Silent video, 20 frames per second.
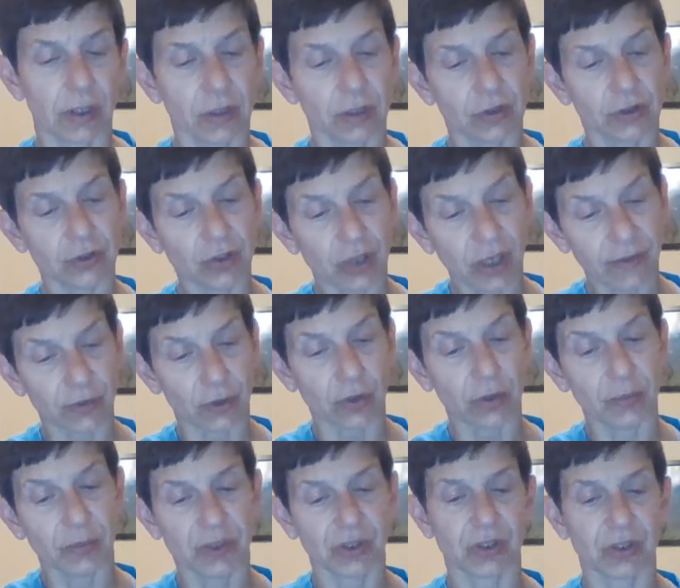
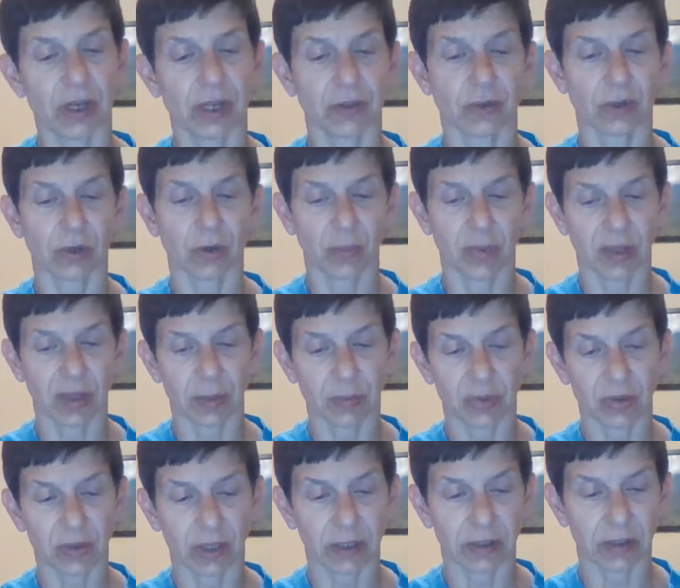"Trevor," Mr. Hedrick replied
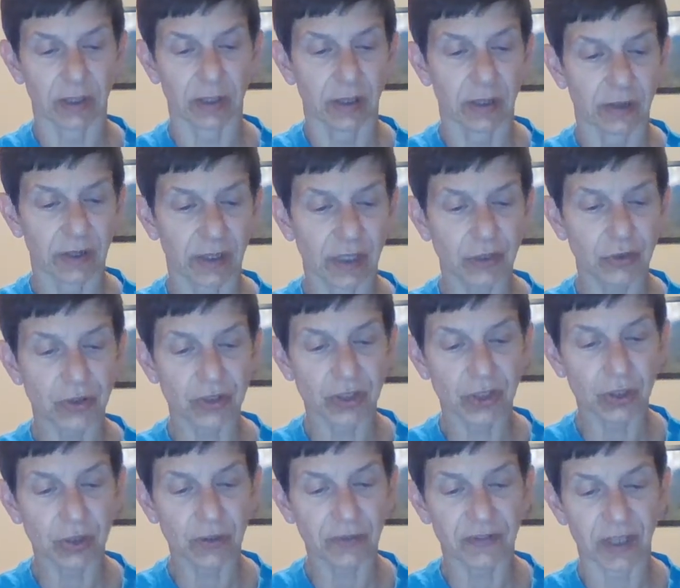politely, "the
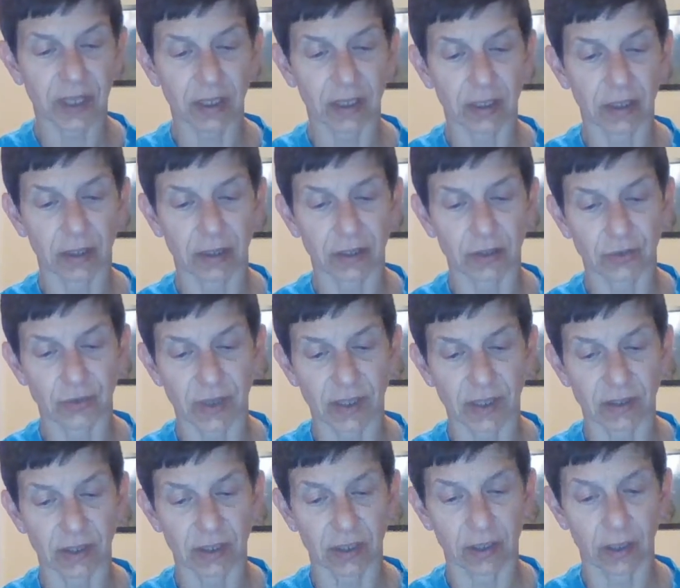interest you have taken in this
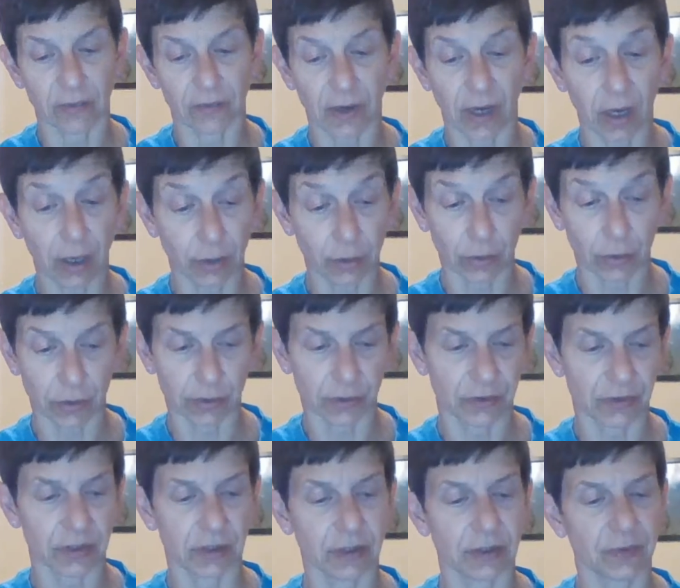resident of
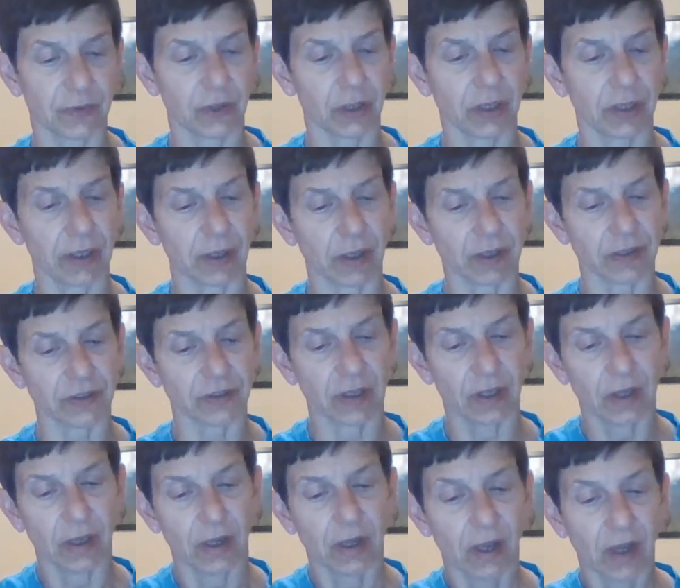ours is very nice.
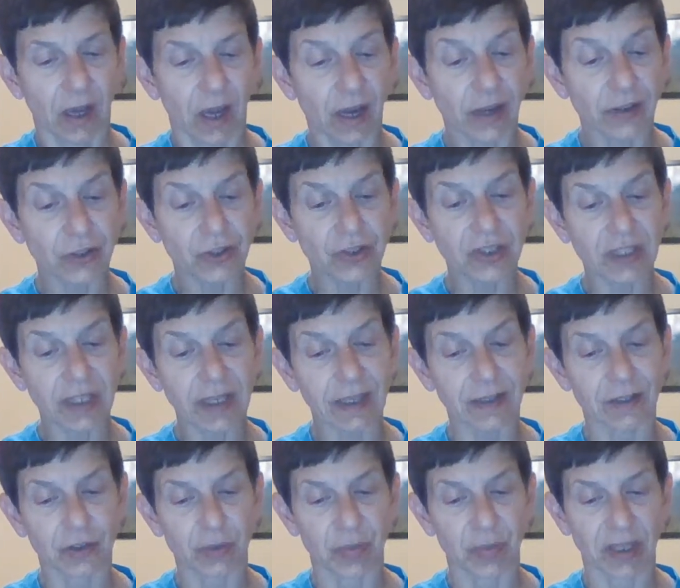I
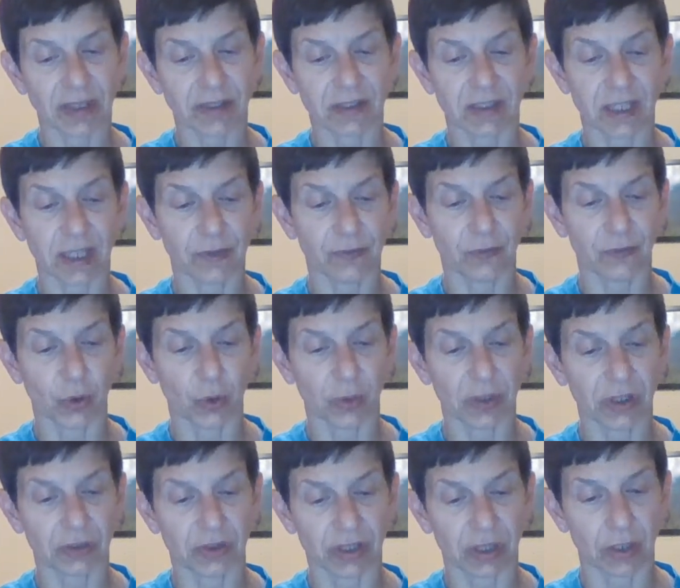understand this man's need for a
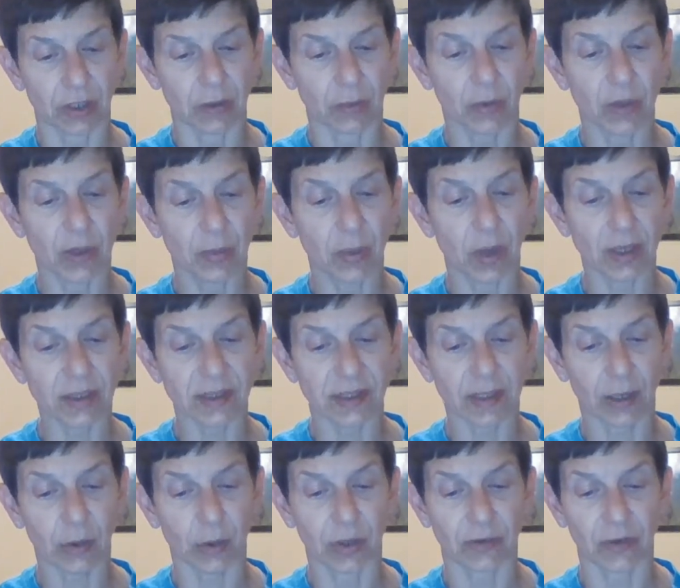wheelchair. We must,
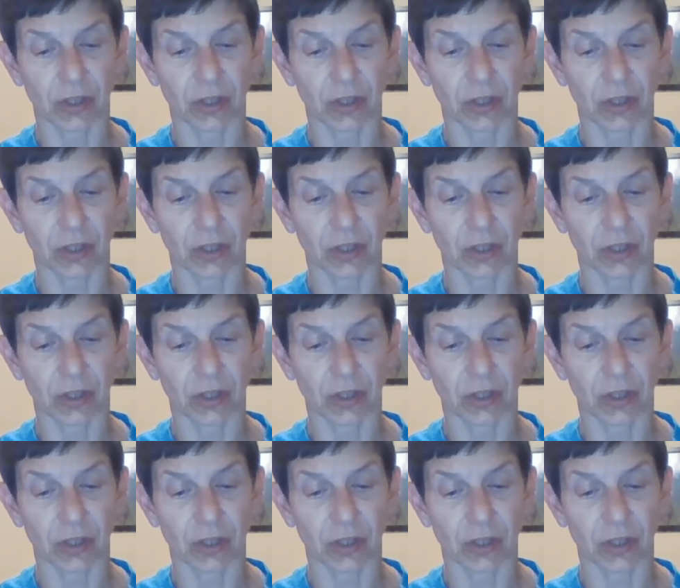however,